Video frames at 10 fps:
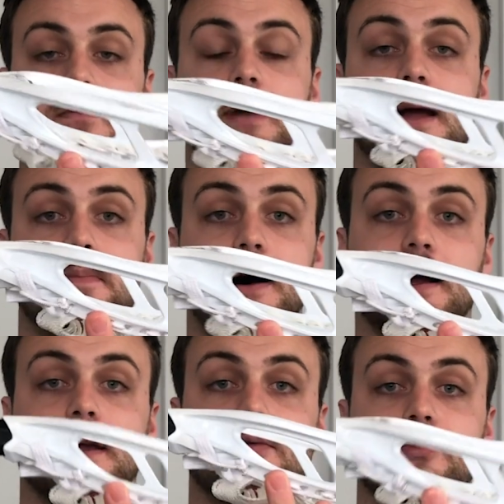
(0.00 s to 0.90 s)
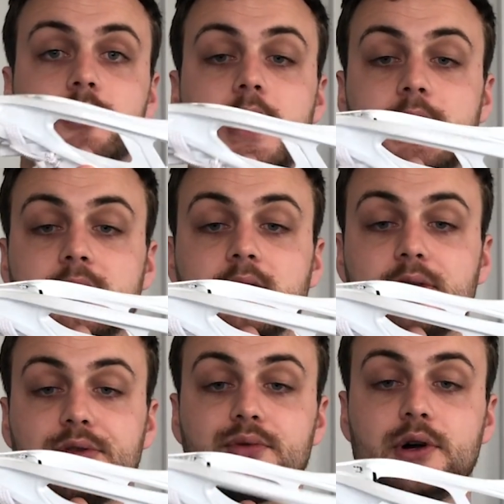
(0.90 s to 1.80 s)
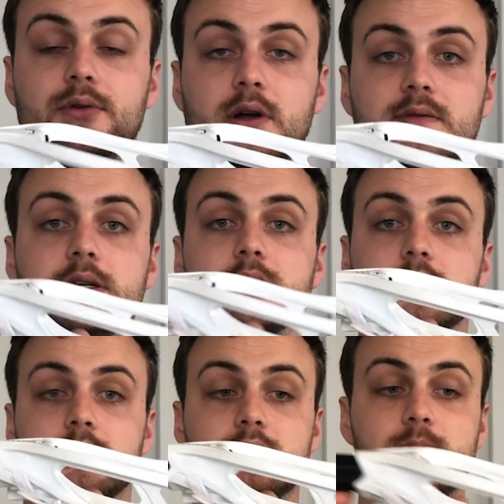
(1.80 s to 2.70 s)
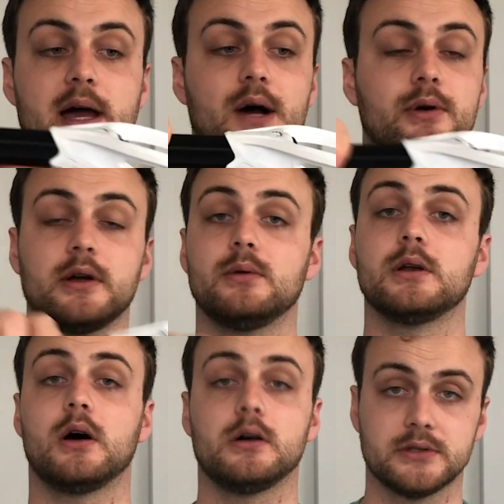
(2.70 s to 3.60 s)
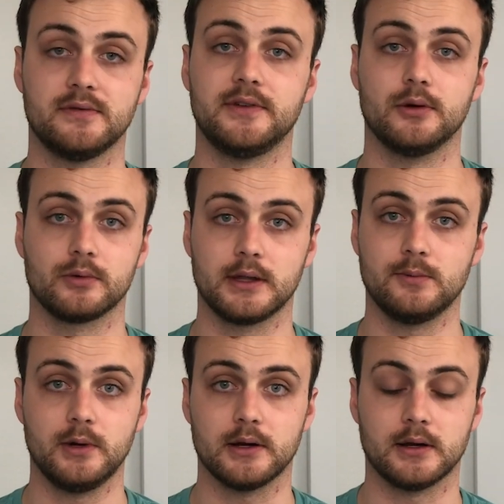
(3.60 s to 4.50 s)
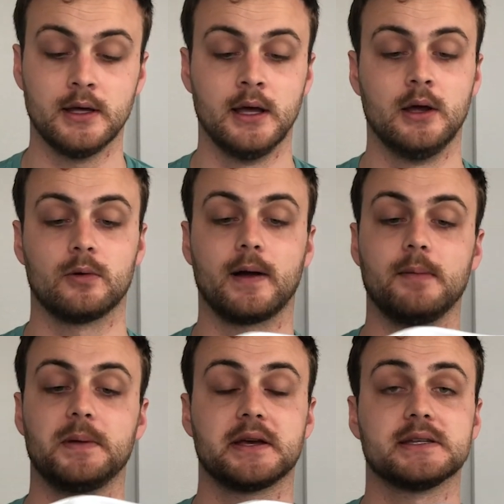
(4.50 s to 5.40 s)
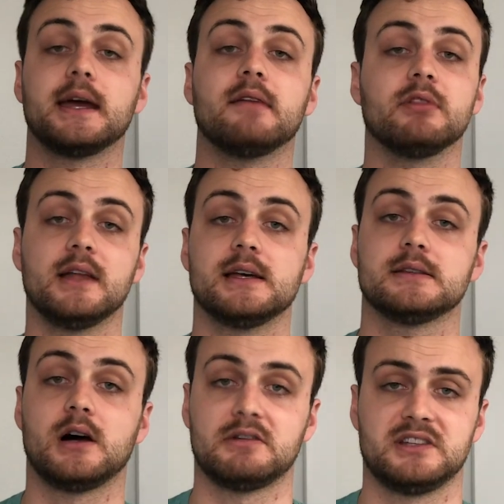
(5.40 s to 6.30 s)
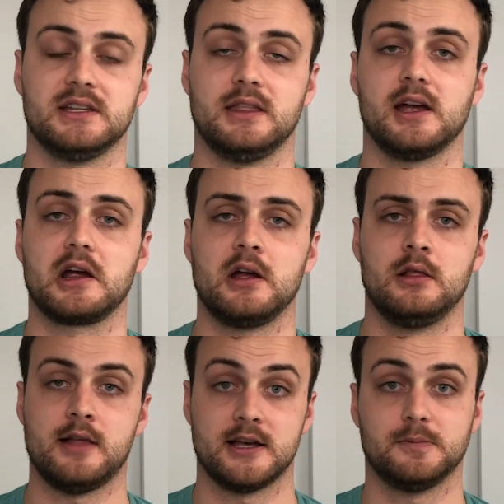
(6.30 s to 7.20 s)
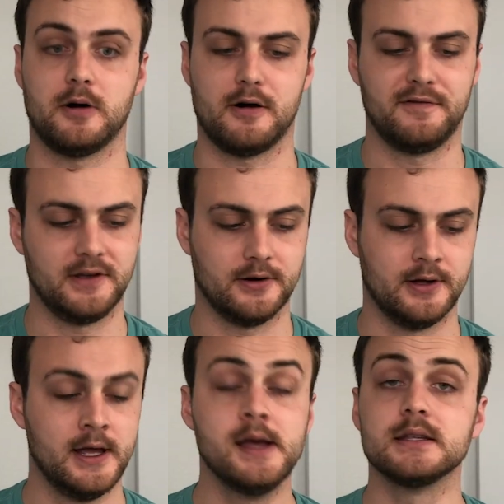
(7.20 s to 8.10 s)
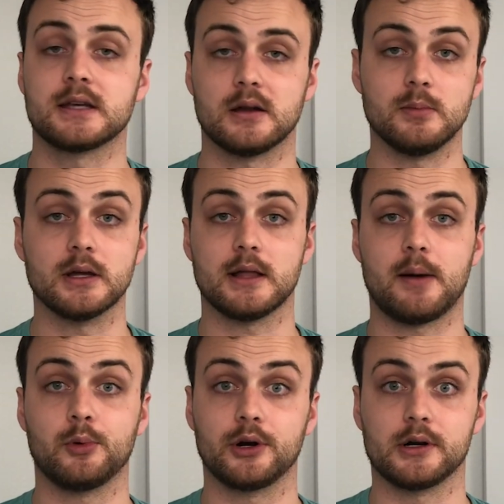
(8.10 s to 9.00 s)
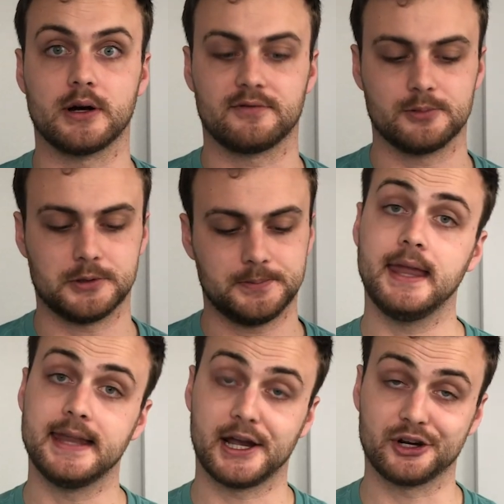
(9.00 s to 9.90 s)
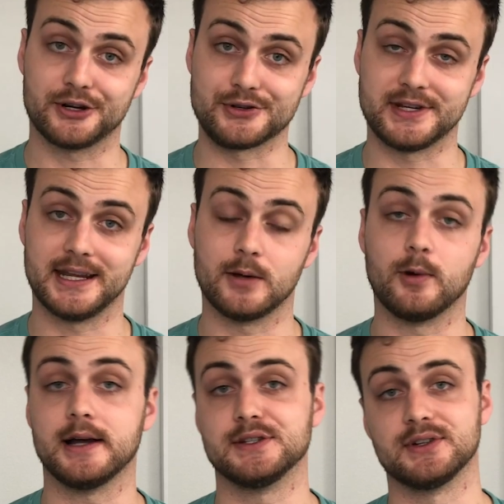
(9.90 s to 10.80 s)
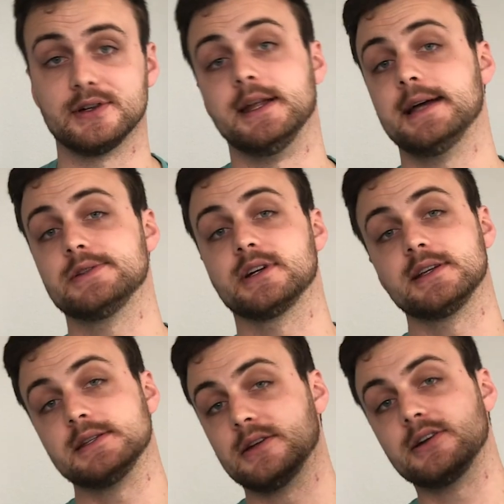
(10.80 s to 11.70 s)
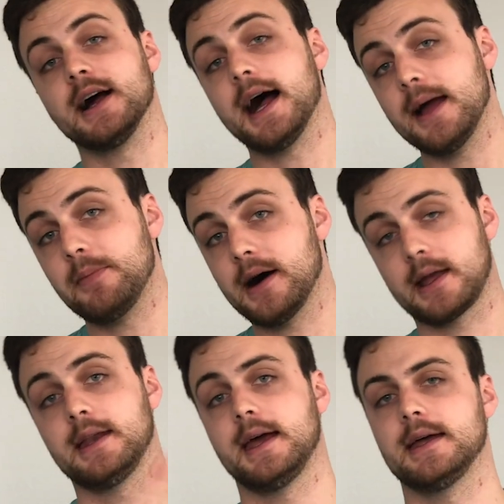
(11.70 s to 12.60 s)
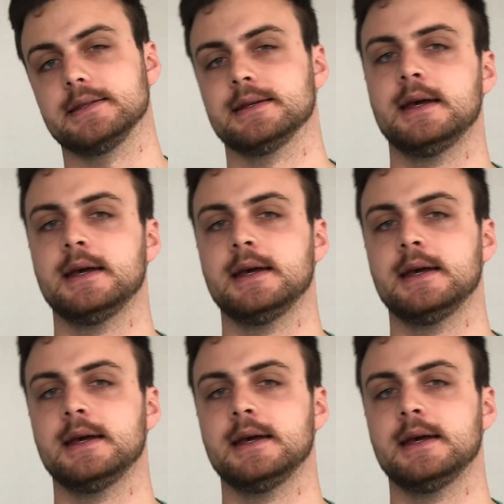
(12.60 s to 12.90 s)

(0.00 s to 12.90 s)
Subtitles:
my pocket right at the throat of this ultra power, it would also feel really weird, right? Because I have less offset there, less ball feel. It's gonna be a lot more uncomfortable. Now you're understanding why certain heads are considered high pocket heads